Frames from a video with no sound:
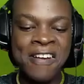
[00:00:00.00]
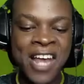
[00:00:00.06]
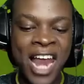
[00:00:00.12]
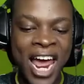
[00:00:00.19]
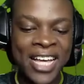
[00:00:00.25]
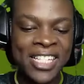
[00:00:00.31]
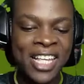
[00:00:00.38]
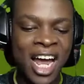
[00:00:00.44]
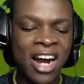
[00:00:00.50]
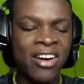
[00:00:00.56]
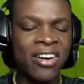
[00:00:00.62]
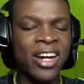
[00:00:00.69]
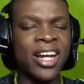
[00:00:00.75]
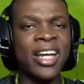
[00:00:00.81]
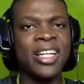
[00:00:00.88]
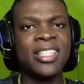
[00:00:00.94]
laser
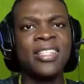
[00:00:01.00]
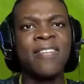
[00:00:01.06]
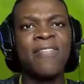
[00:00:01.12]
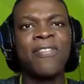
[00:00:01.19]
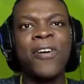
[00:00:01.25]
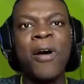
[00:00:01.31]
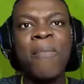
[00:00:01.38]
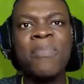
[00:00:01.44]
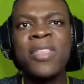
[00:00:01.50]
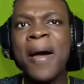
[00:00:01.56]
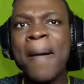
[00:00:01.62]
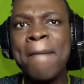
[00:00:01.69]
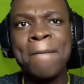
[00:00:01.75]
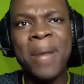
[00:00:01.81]
it from the